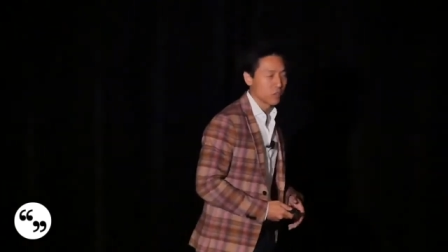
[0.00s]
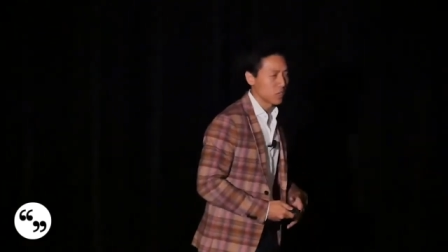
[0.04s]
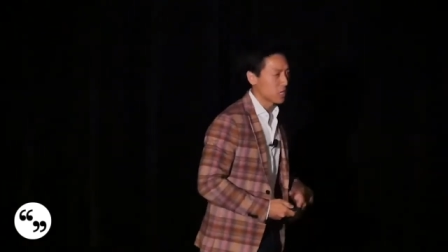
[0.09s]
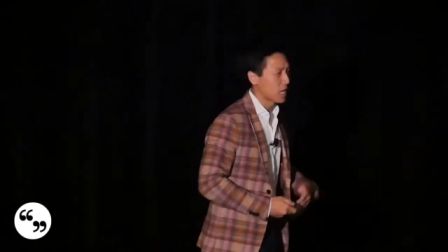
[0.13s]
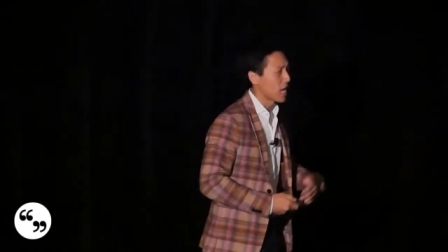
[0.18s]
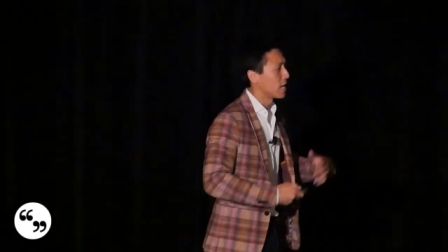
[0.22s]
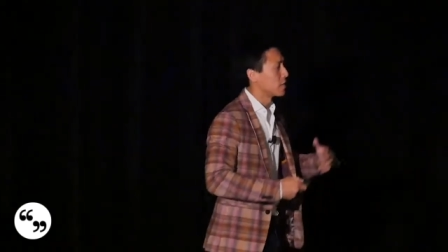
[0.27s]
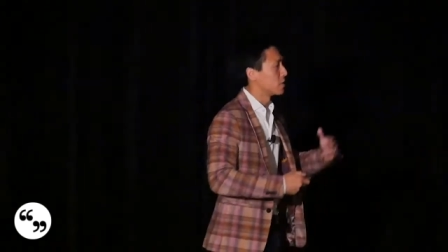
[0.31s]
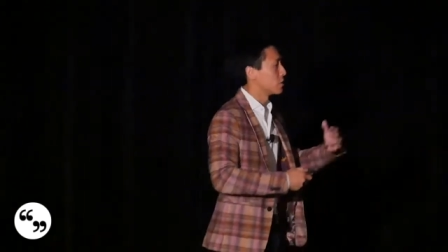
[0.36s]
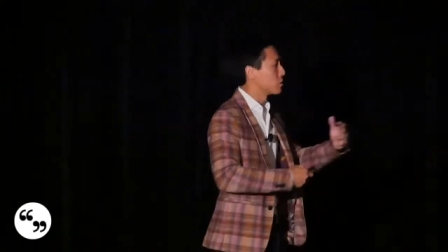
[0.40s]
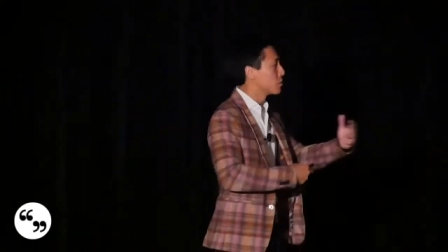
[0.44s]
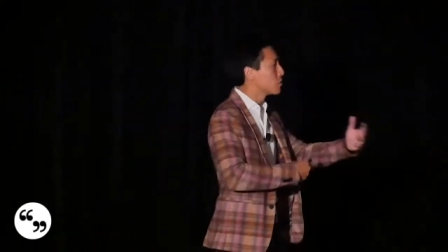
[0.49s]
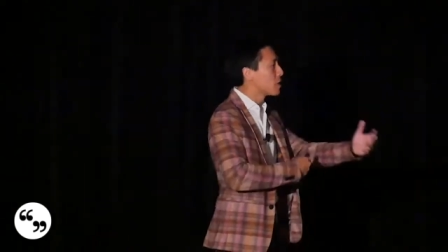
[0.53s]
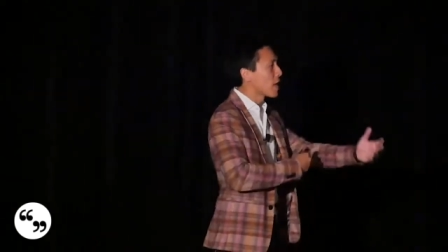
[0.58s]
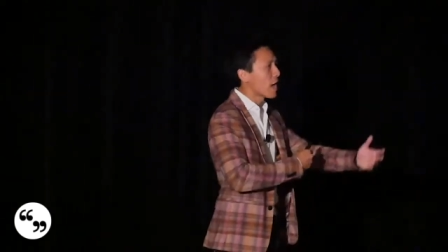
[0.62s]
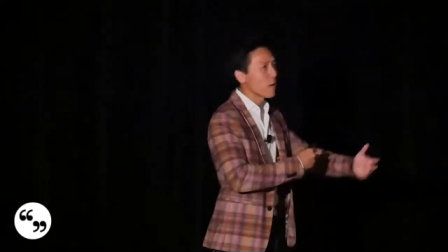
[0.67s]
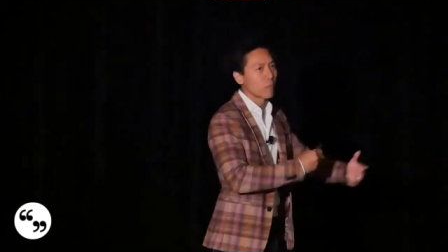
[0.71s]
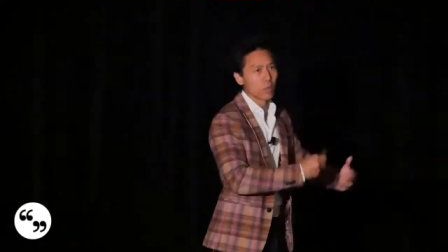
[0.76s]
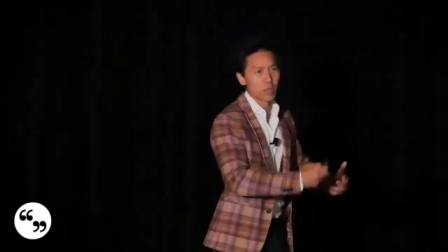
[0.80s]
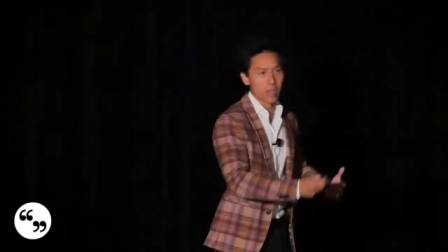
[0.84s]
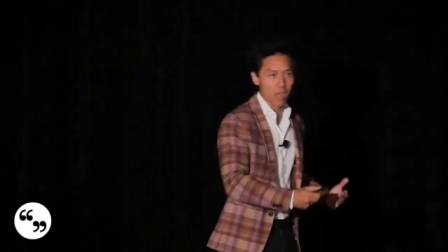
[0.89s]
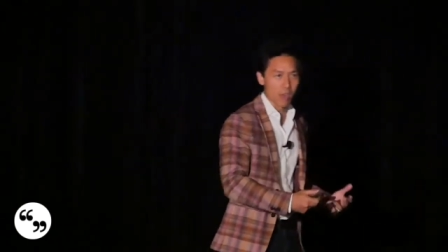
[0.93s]
You can't do
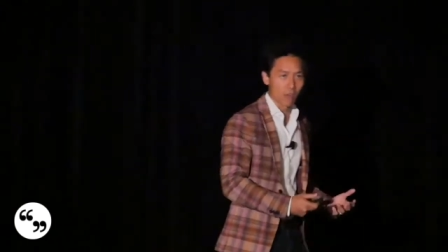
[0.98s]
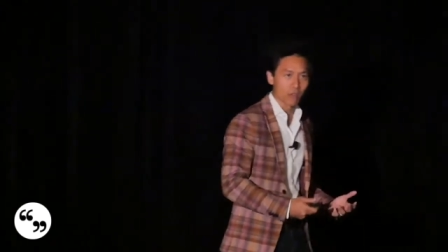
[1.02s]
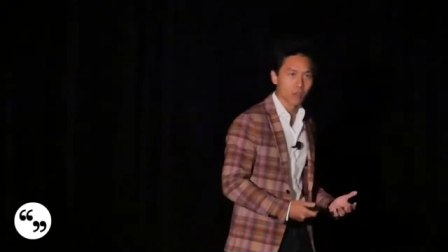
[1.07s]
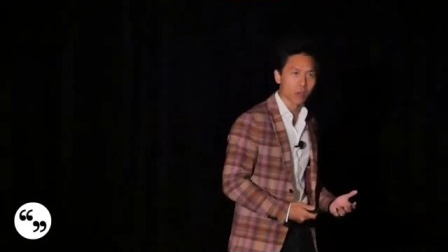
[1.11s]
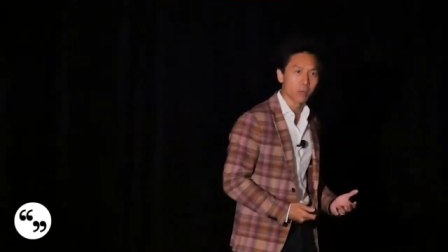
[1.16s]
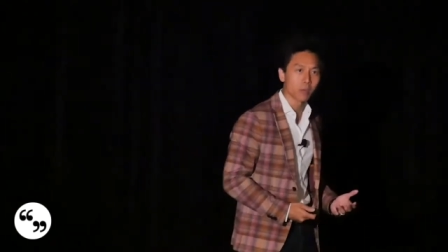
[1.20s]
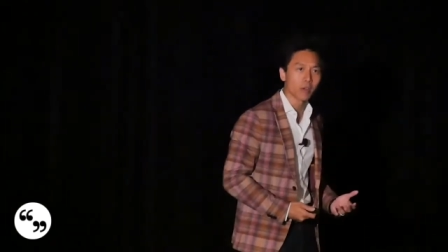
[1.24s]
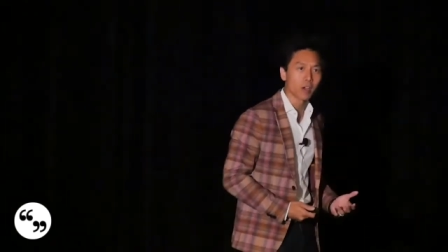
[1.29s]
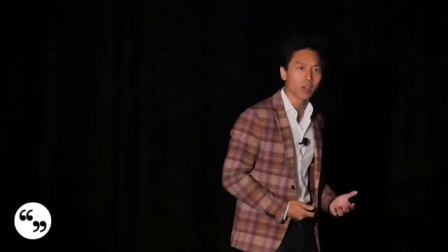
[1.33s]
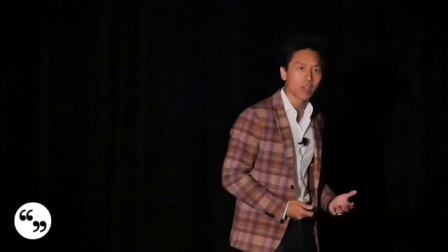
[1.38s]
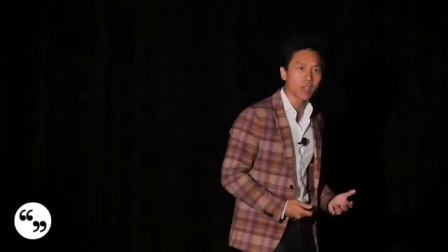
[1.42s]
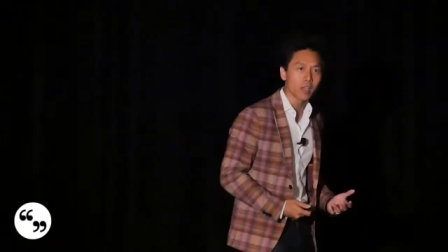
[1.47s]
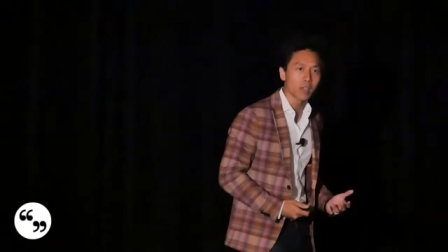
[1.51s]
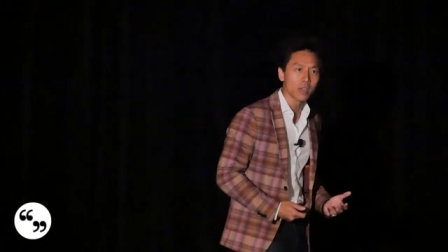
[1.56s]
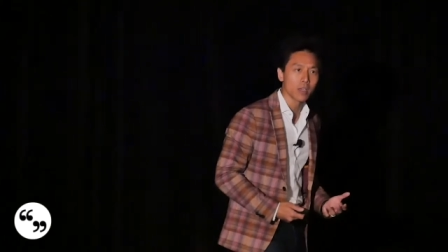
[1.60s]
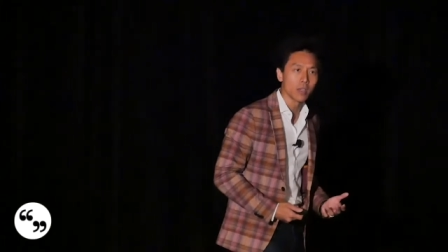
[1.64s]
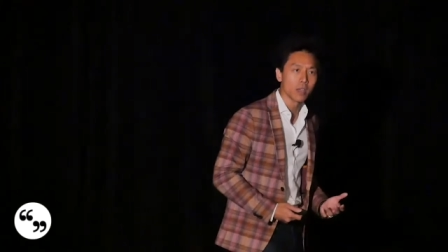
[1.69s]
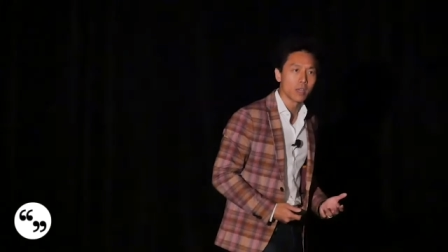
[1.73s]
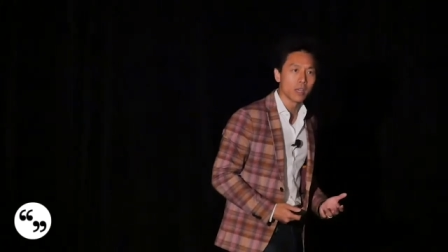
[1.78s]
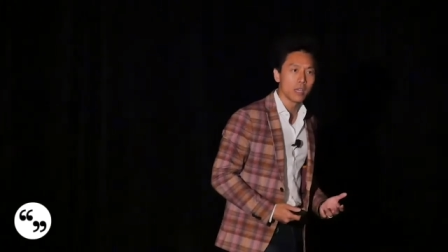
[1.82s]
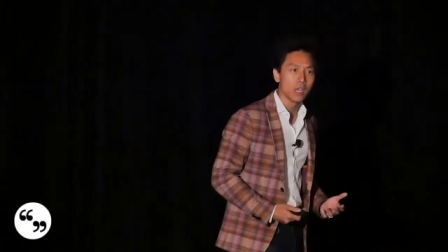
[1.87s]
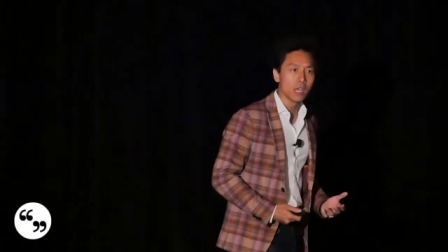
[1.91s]
that with everybody.
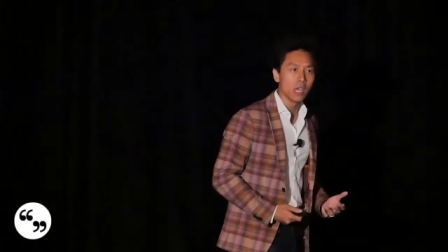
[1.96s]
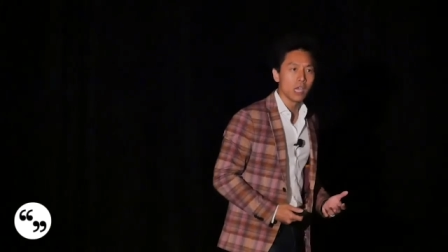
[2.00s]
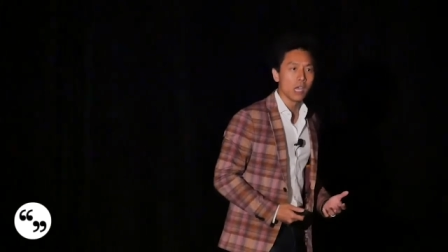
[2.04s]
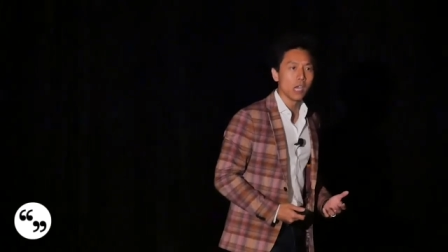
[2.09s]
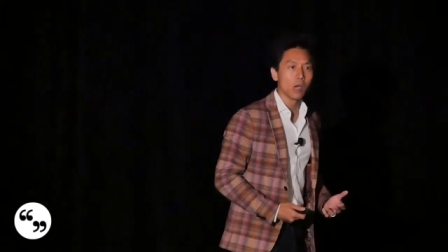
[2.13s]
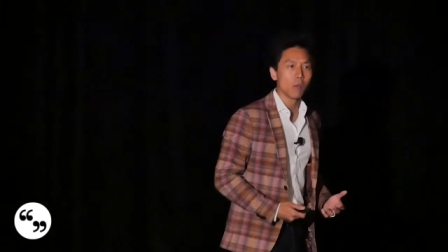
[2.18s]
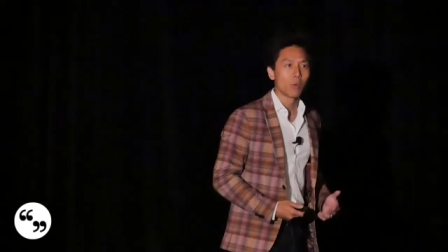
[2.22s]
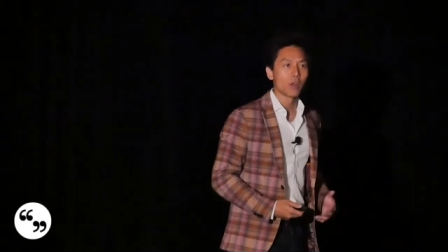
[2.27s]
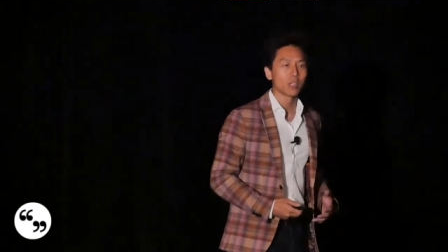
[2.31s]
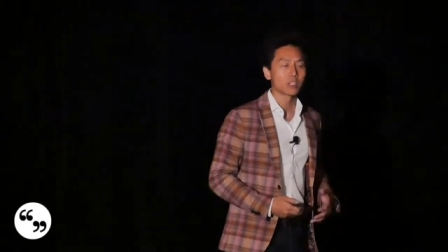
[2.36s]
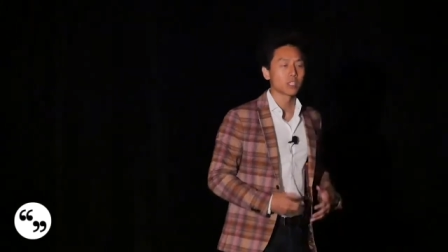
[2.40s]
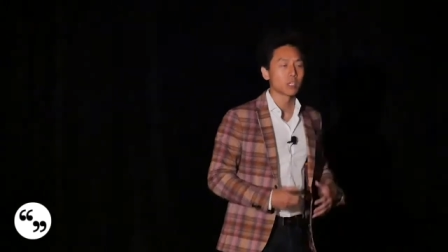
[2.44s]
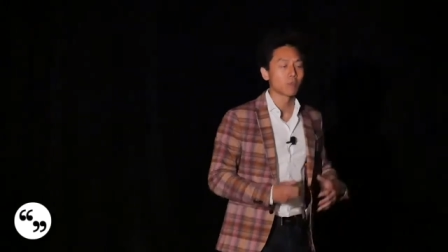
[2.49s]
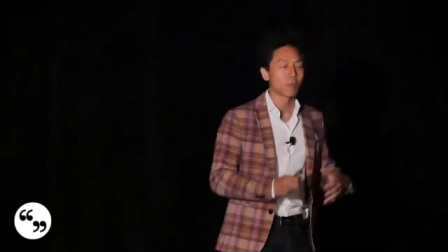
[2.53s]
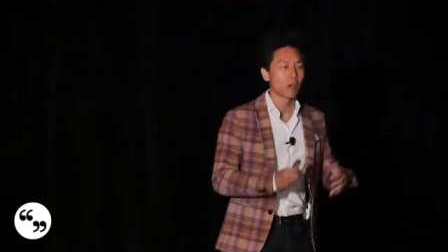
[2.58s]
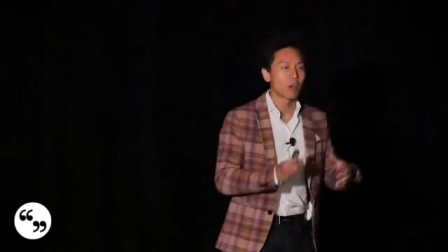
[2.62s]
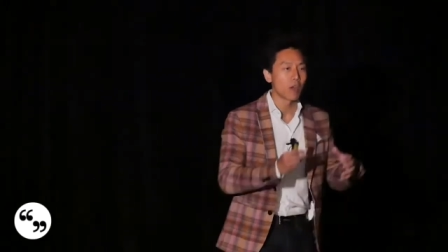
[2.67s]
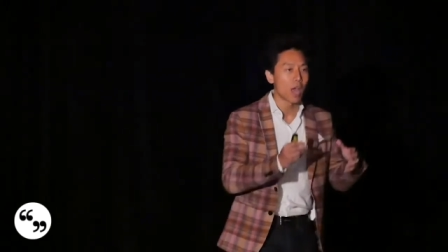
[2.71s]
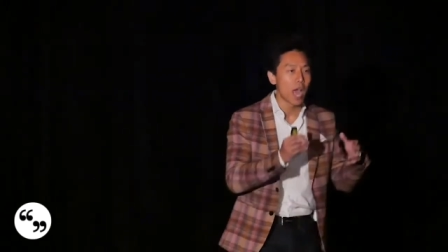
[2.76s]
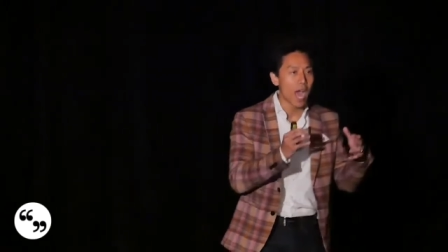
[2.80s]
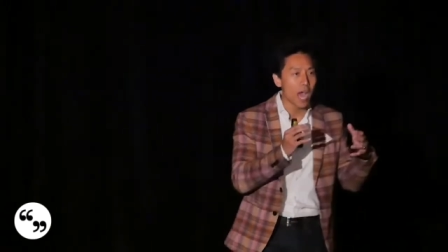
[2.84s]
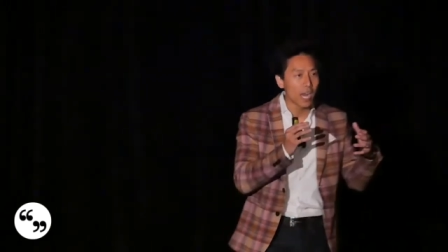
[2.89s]
But it's
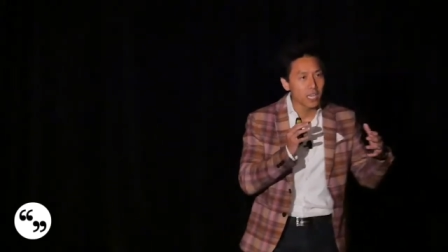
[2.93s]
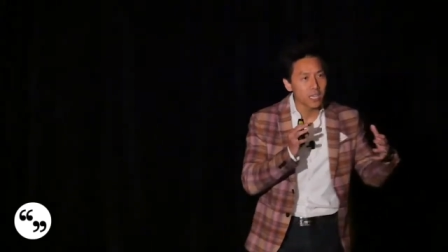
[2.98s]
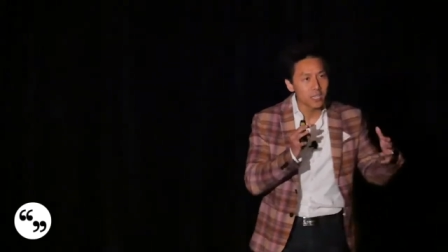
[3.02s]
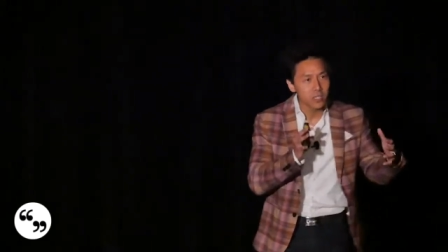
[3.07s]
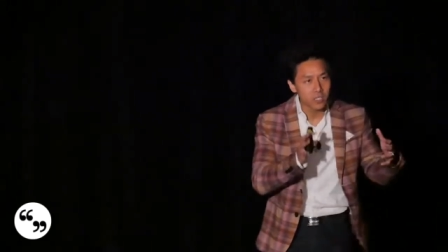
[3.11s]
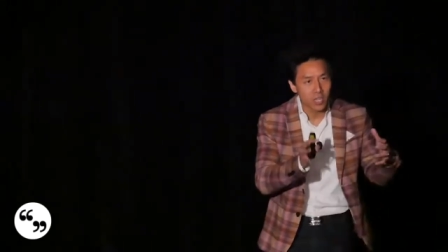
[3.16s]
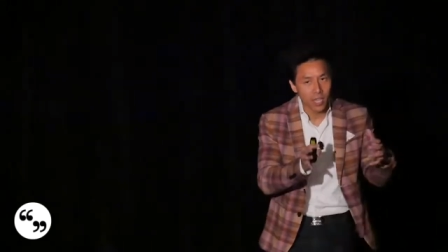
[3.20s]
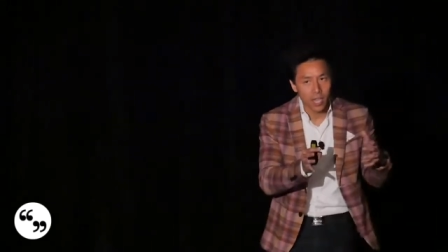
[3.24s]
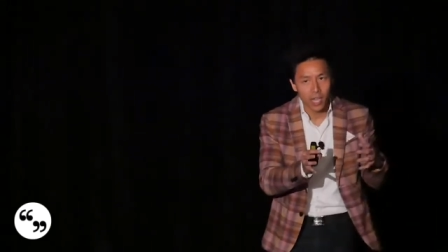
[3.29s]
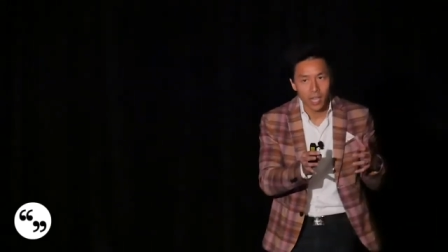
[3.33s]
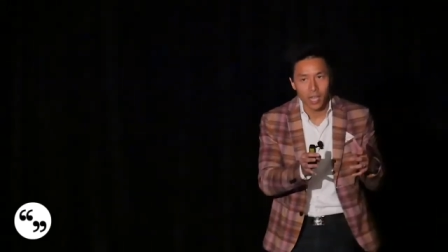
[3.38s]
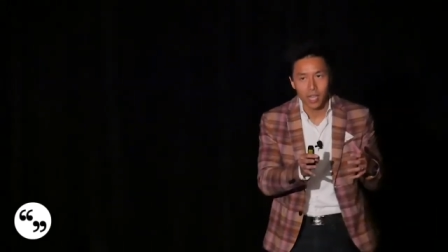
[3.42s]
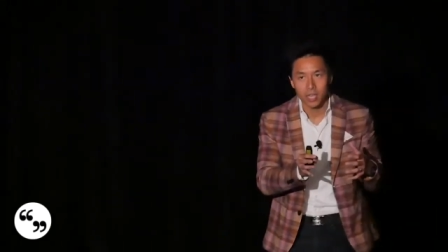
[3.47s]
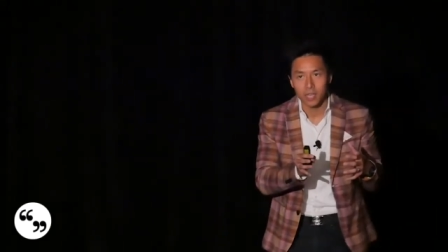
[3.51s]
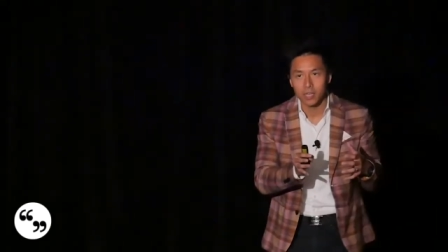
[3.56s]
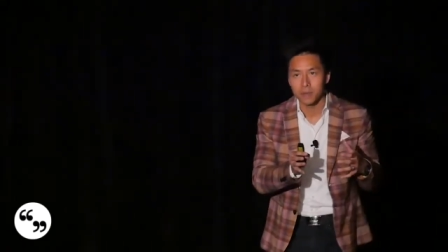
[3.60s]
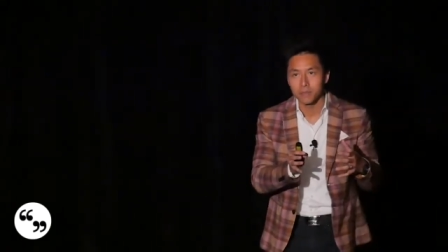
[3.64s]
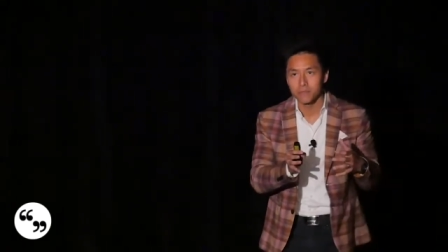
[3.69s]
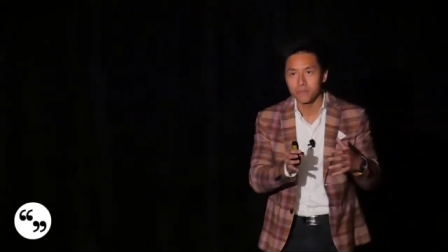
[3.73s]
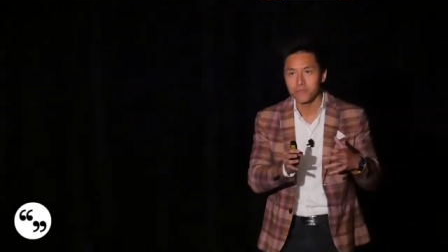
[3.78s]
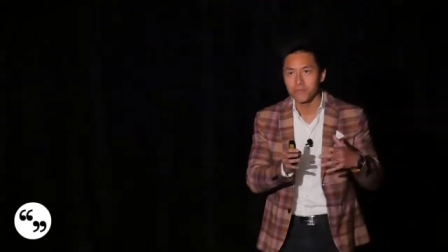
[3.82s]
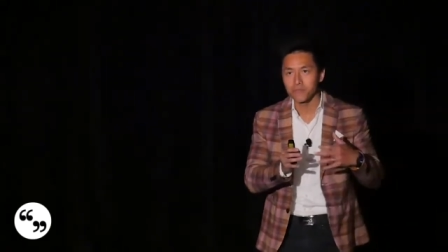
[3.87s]
about how do you take